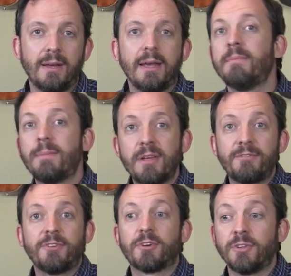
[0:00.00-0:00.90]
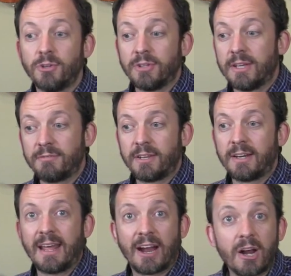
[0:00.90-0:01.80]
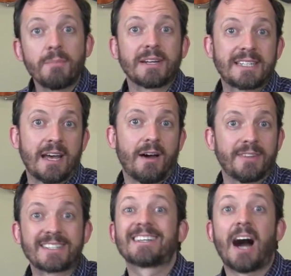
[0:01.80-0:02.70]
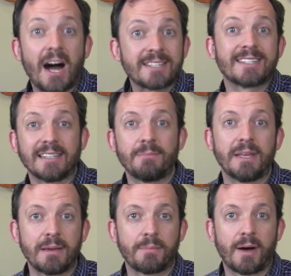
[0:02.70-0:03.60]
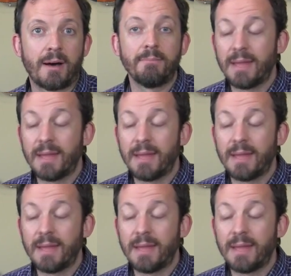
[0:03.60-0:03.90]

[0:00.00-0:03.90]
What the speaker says: And maybe if you live in an Arabic town that's constantly being bombed,